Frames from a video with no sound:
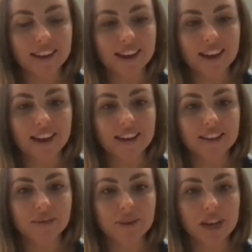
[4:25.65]

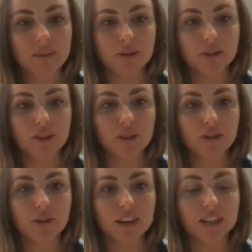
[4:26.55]
And being able
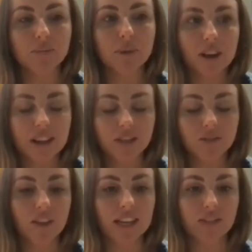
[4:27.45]
to experience over
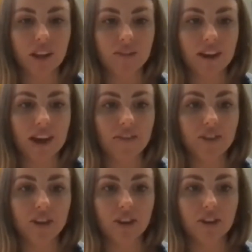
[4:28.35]
the last 5.5
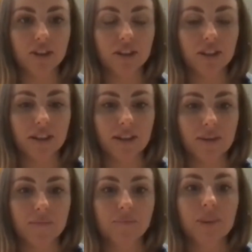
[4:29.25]
years,
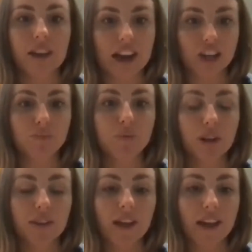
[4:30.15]
actually
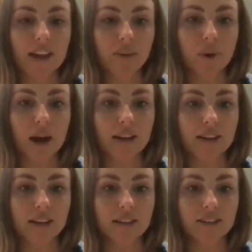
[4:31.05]
putting that into
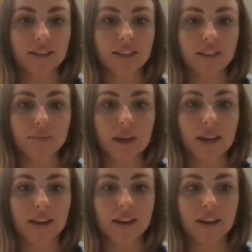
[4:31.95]
practice has
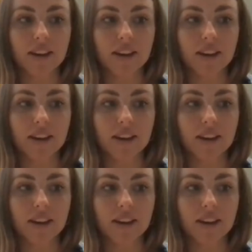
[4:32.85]
been